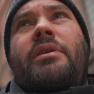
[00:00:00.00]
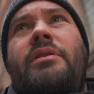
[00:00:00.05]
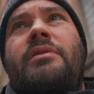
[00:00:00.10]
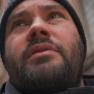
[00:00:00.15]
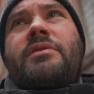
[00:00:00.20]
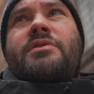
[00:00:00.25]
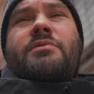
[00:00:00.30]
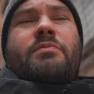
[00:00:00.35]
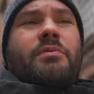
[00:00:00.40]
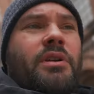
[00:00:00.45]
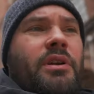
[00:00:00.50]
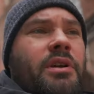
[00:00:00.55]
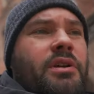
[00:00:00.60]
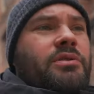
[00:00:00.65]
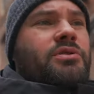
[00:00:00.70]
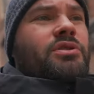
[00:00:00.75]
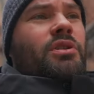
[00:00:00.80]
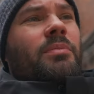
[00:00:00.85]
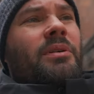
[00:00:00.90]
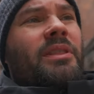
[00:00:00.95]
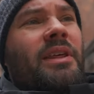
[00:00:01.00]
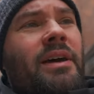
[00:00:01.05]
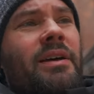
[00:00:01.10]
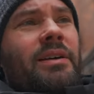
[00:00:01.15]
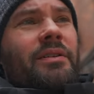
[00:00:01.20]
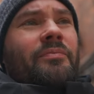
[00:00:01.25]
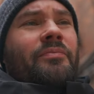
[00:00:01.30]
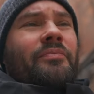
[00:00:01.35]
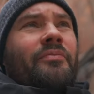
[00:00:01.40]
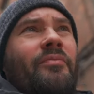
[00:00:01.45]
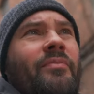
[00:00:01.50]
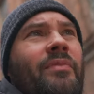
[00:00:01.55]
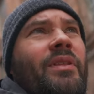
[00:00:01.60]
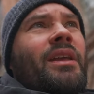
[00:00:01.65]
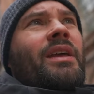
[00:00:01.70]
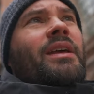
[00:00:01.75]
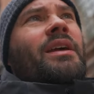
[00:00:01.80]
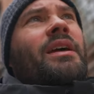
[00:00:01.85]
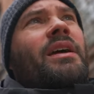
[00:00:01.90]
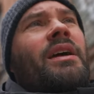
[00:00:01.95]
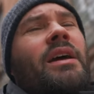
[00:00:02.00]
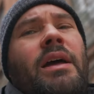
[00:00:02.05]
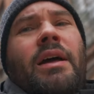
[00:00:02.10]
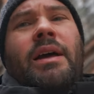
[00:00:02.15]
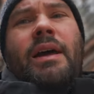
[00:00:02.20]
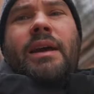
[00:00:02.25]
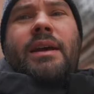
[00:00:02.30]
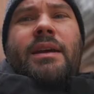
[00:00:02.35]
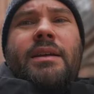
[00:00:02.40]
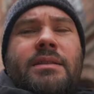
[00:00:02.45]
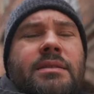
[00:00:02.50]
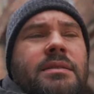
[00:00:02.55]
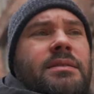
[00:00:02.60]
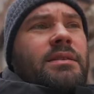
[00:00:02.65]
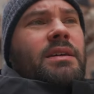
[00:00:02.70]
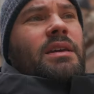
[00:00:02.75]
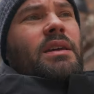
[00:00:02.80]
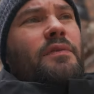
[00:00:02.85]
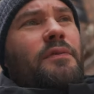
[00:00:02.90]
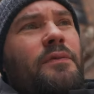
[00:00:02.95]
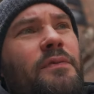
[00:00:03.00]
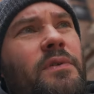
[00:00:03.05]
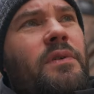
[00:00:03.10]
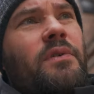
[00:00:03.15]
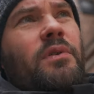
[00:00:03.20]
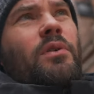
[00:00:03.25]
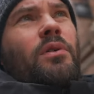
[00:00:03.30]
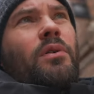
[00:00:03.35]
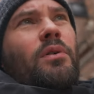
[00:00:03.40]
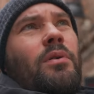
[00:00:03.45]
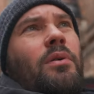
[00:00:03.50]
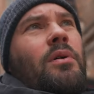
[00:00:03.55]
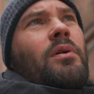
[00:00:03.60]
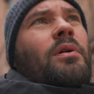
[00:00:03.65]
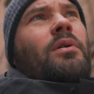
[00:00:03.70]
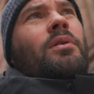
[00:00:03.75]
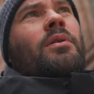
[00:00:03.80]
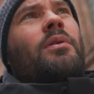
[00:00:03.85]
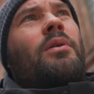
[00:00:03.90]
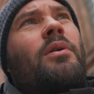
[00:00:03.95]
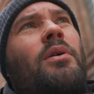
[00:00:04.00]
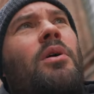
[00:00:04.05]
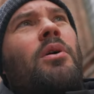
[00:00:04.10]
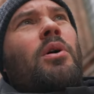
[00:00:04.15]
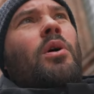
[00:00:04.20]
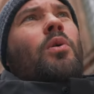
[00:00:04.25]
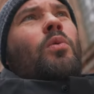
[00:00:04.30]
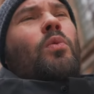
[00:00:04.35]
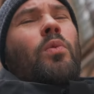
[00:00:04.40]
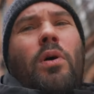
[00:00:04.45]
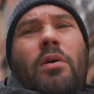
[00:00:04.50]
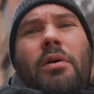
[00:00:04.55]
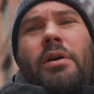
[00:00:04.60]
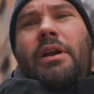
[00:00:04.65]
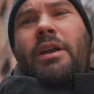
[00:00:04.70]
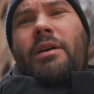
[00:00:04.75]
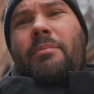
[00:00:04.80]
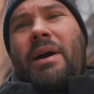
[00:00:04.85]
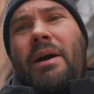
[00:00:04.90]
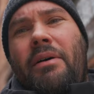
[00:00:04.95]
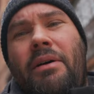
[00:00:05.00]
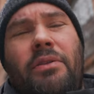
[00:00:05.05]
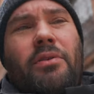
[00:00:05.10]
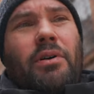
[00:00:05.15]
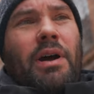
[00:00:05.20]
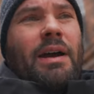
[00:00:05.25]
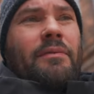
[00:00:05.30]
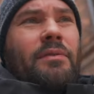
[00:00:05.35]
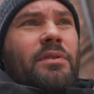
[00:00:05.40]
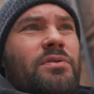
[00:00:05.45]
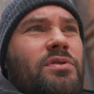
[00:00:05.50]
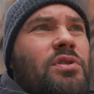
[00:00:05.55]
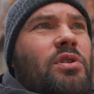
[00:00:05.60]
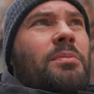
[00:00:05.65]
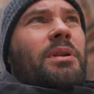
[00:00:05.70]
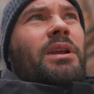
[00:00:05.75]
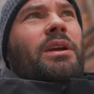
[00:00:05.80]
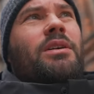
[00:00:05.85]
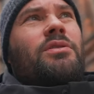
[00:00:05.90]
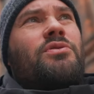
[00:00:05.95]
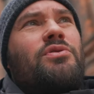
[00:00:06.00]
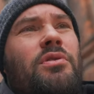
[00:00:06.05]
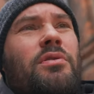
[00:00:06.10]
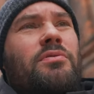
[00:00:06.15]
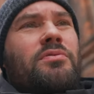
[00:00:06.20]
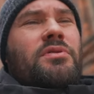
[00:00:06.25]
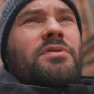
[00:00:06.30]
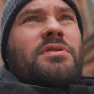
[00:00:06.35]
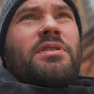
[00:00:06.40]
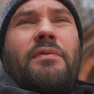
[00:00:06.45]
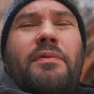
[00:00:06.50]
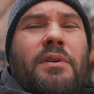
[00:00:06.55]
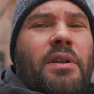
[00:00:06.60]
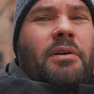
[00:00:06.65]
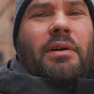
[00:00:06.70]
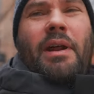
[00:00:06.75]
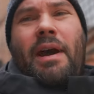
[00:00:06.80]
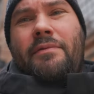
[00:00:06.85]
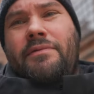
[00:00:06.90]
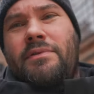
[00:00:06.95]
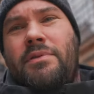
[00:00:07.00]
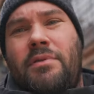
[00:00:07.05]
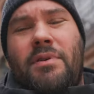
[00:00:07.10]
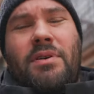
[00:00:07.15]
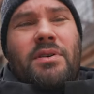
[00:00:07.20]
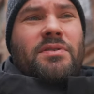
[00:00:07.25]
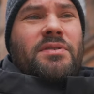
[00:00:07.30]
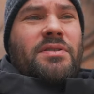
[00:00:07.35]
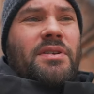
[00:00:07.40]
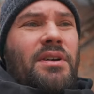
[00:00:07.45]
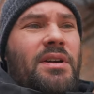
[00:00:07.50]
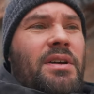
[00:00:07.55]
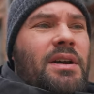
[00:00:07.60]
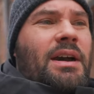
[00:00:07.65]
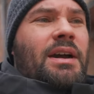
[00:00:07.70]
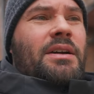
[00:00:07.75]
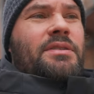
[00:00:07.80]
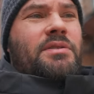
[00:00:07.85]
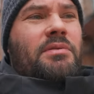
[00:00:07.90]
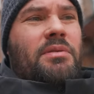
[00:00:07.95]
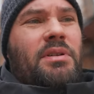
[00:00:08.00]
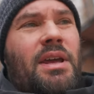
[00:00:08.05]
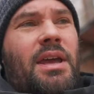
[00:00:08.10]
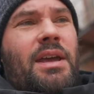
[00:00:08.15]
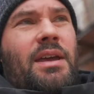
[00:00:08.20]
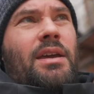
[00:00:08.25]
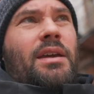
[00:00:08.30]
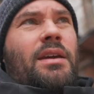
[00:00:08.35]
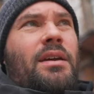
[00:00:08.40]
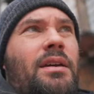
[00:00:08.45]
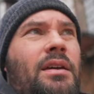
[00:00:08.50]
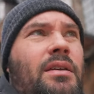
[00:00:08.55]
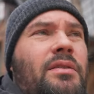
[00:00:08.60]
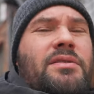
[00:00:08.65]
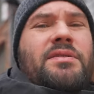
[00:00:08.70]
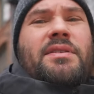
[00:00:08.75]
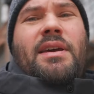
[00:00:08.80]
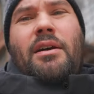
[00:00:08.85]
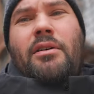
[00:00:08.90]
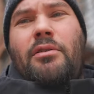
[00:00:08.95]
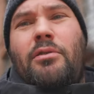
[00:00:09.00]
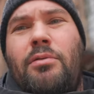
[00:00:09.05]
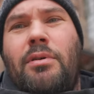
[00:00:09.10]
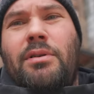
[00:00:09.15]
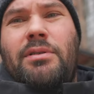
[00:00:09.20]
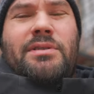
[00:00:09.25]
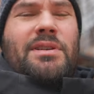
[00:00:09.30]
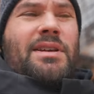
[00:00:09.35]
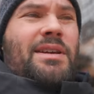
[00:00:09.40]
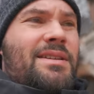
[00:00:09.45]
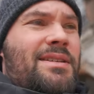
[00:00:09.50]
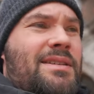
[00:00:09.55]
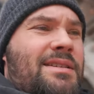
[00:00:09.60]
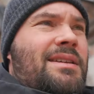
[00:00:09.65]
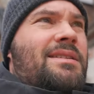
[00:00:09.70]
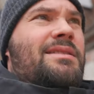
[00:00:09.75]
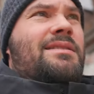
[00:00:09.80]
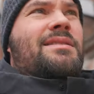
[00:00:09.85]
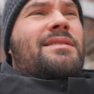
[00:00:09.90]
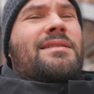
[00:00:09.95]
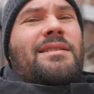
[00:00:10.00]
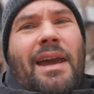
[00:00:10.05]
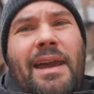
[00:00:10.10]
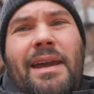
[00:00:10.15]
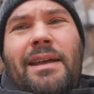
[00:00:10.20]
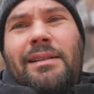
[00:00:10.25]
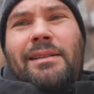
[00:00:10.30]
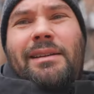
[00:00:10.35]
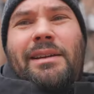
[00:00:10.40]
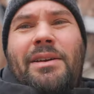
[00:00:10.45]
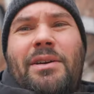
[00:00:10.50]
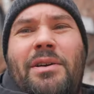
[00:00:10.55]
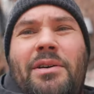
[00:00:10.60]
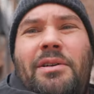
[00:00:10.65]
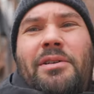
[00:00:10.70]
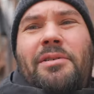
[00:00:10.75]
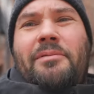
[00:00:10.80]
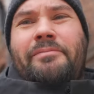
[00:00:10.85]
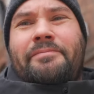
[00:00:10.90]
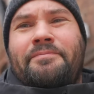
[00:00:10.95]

It does a really good job at that. And if you're worrying about it not having too many controls and stuff, you don't have to, because as you can hear, the sound quality is insanely good.